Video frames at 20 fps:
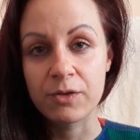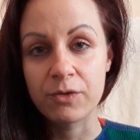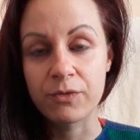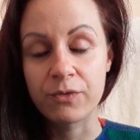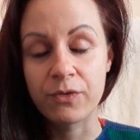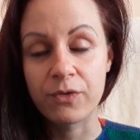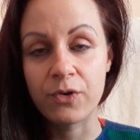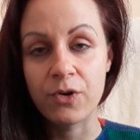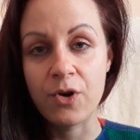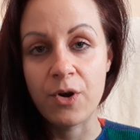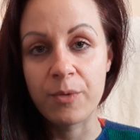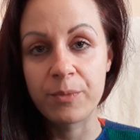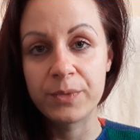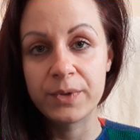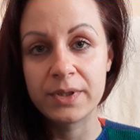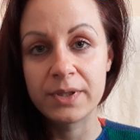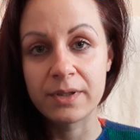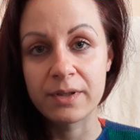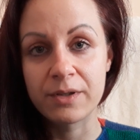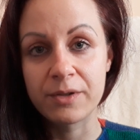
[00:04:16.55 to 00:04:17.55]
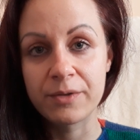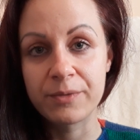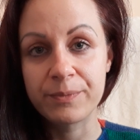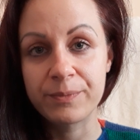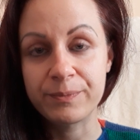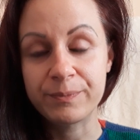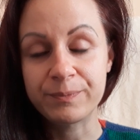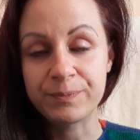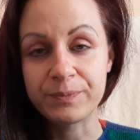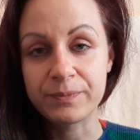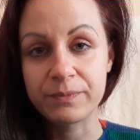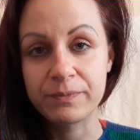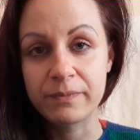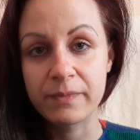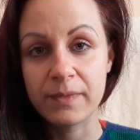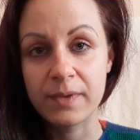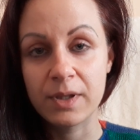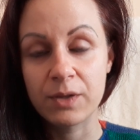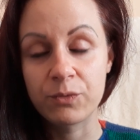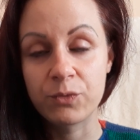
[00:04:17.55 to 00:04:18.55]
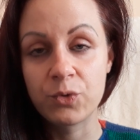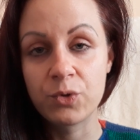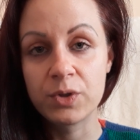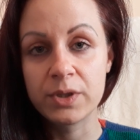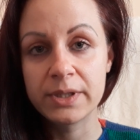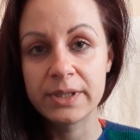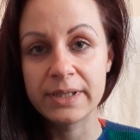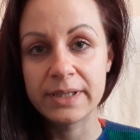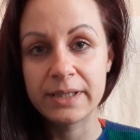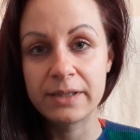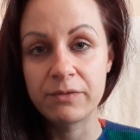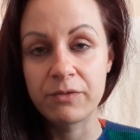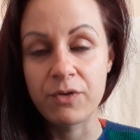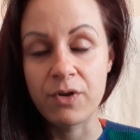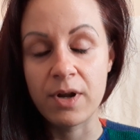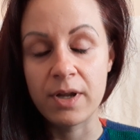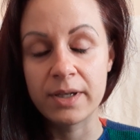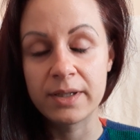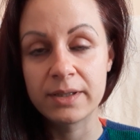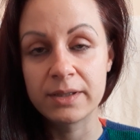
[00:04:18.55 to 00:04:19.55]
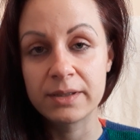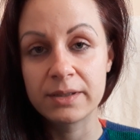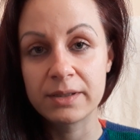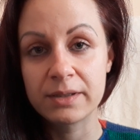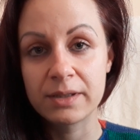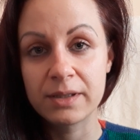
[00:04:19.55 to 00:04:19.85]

from the wounded one,